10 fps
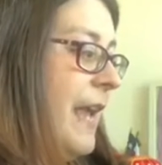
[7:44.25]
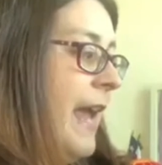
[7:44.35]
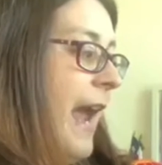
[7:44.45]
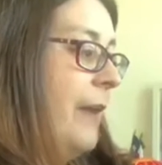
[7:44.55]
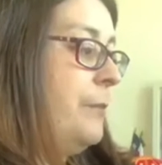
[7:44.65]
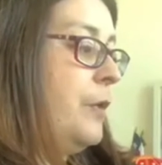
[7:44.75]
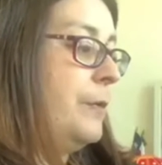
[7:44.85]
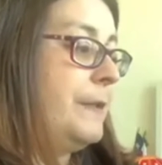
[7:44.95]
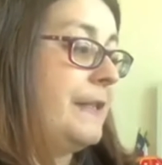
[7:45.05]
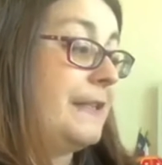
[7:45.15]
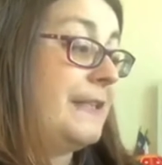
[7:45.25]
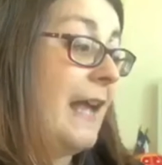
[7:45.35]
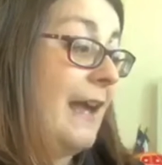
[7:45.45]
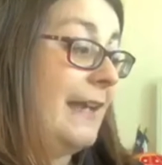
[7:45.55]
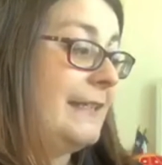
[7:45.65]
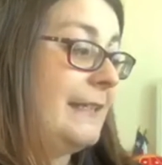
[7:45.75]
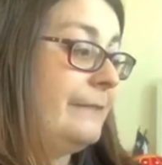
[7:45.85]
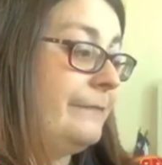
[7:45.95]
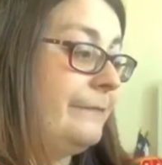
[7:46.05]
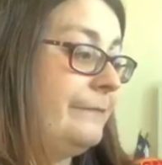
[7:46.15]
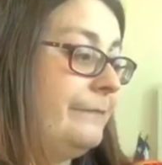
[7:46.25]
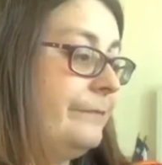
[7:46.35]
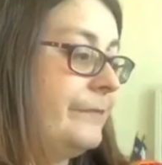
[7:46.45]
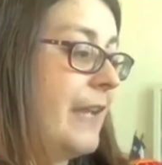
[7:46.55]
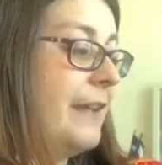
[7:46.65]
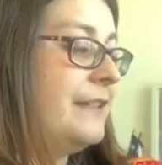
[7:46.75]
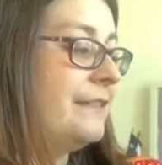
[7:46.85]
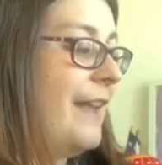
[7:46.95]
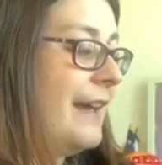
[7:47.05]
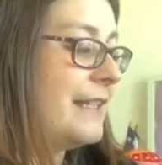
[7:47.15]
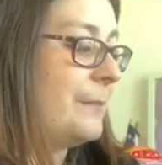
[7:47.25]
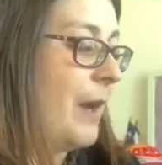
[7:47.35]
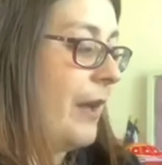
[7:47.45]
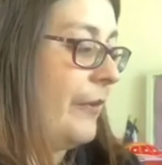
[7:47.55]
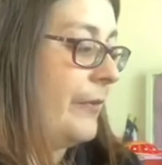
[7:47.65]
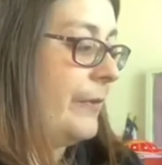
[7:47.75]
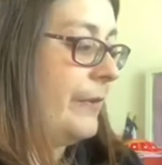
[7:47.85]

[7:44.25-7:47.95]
and moved to the side. A deluxe model